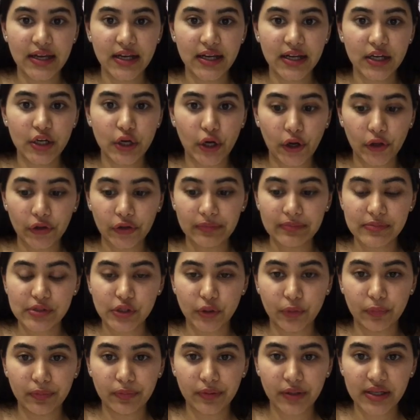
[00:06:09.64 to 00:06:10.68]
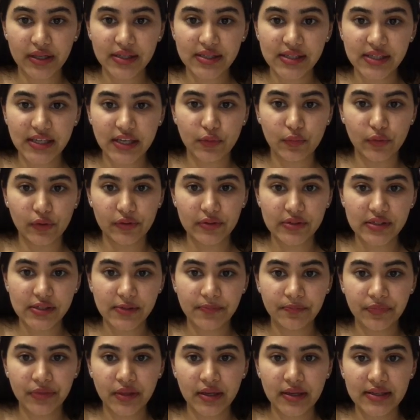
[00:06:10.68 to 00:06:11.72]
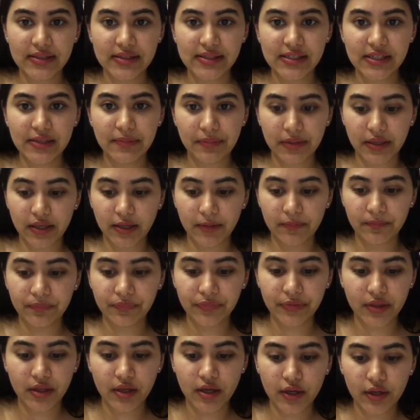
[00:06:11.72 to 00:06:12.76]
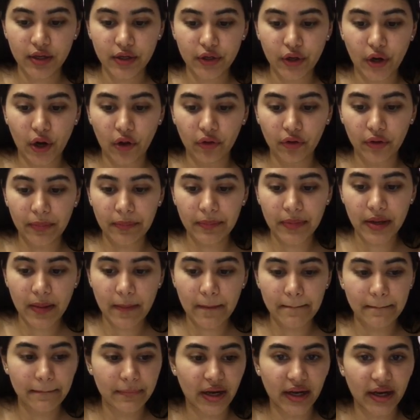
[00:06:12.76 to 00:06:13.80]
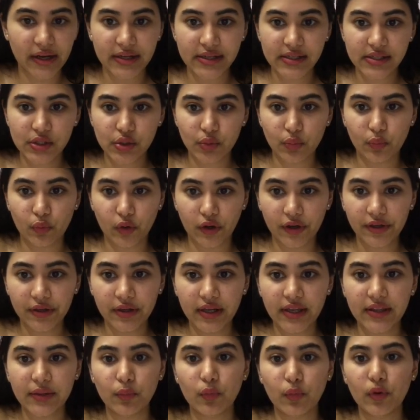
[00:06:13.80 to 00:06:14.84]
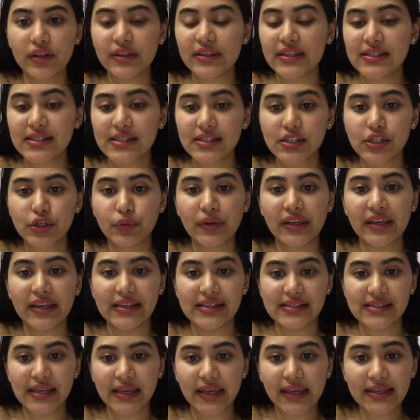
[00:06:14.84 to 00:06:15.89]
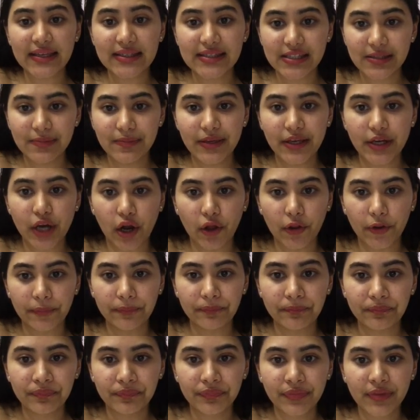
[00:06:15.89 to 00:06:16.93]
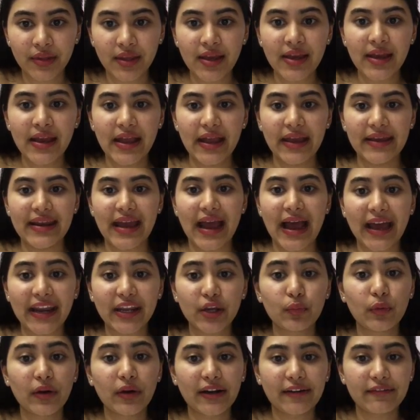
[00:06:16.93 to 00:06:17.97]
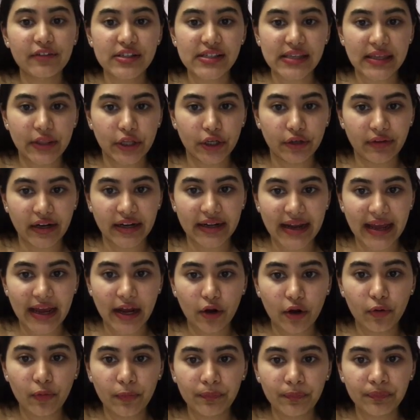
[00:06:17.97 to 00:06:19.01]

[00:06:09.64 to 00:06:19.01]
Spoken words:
column. So plus equals DP column minus 1. And what this is doing is taking DP column and adding whatever's in there right now